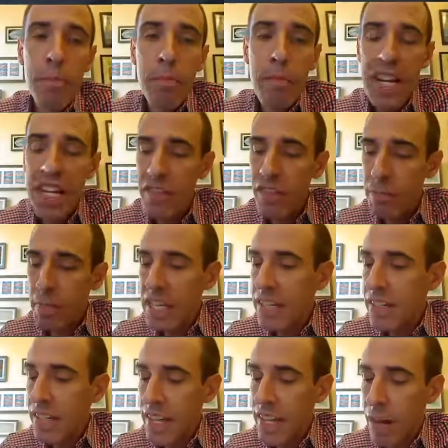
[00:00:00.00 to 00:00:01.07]
many of the
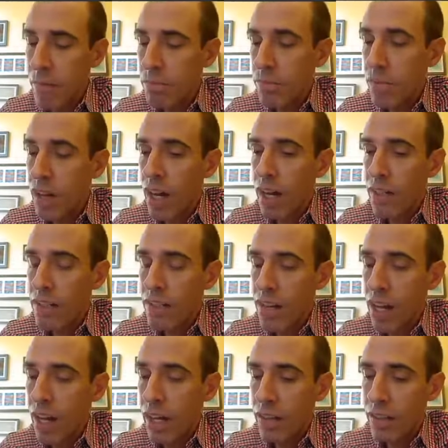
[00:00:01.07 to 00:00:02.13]

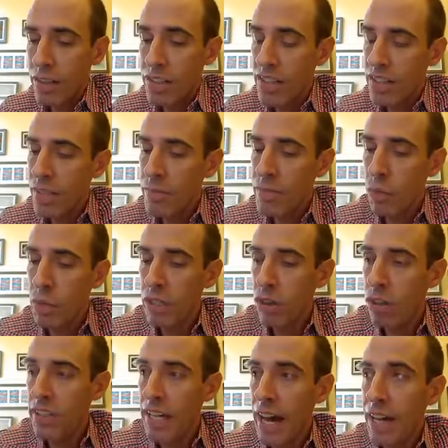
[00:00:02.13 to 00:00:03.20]
PETM systems that we
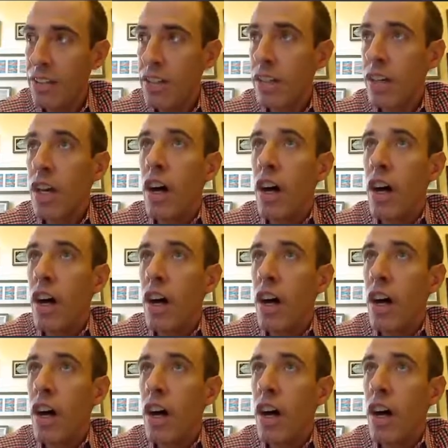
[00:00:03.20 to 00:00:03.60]
looked at,